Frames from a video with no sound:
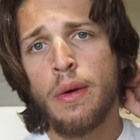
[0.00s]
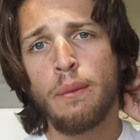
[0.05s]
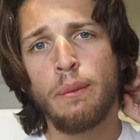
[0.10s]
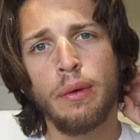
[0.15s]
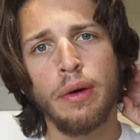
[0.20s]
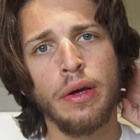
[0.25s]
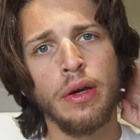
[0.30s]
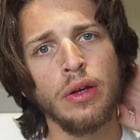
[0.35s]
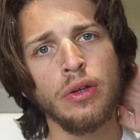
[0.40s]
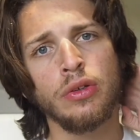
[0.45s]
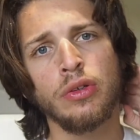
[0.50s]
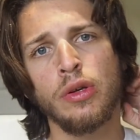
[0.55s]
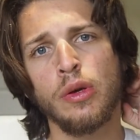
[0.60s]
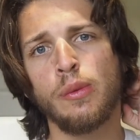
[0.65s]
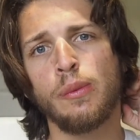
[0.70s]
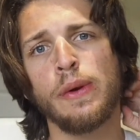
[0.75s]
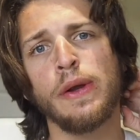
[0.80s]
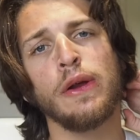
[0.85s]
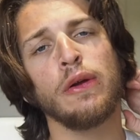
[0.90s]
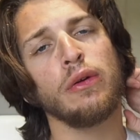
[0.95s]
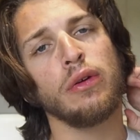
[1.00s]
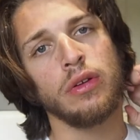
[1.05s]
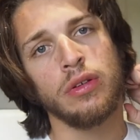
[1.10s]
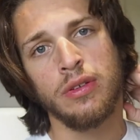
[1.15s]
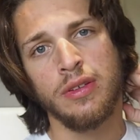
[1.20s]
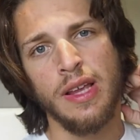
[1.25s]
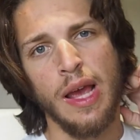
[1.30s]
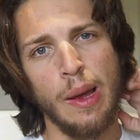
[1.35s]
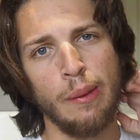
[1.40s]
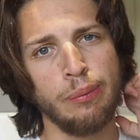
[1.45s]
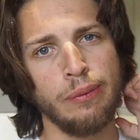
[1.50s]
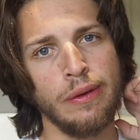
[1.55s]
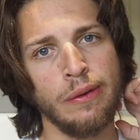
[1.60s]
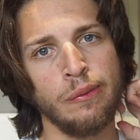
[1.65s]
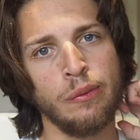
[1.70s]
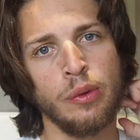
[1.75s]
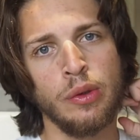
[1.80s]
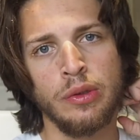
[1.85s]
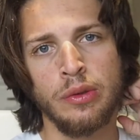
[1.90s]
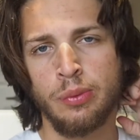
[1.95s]
because you're being
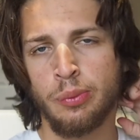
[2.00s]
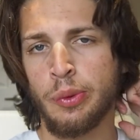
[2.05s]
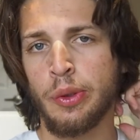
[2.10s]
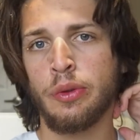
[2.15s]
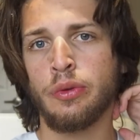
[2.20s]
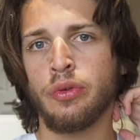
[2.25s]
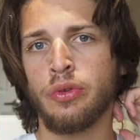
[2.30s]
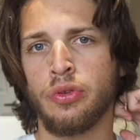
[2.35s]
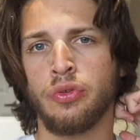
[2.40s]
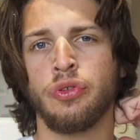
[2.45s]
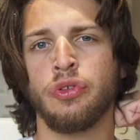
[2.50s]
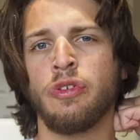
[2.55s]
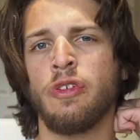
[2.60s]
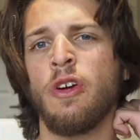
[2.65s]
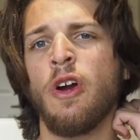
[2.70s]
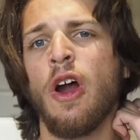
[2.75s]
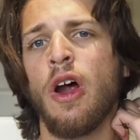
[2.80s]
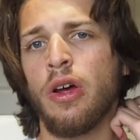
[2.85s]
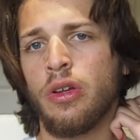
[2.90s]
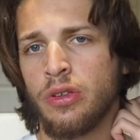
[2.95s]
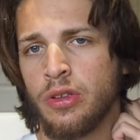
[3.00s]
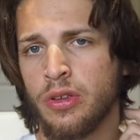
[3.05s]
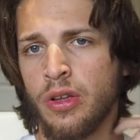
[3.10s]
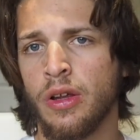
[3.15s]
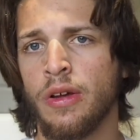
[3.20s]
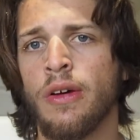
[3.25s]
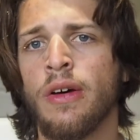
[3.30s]
receptive, which builds trust.